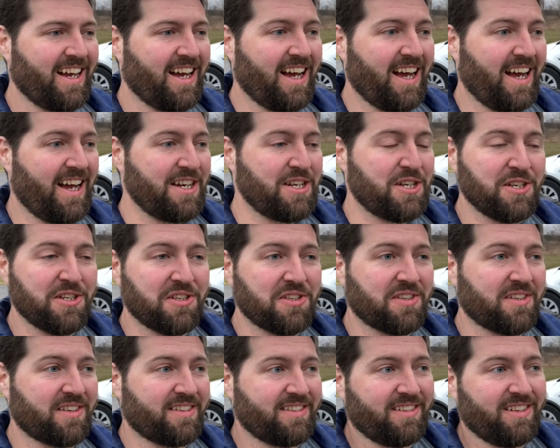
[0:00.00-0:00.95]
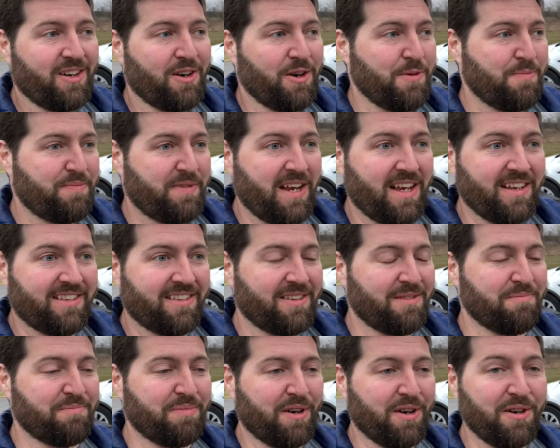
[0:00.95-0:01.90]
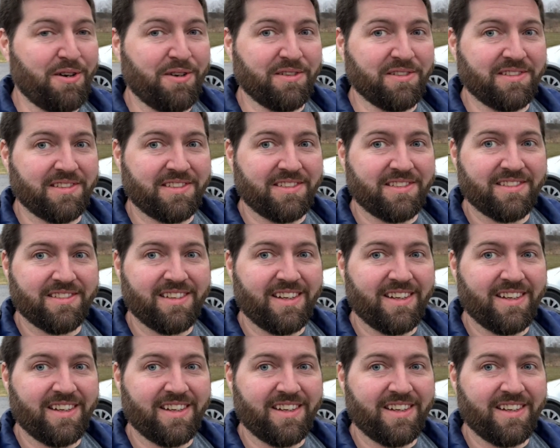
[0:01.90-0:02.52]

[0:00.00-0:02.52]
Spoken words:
I just hope Tesla burns.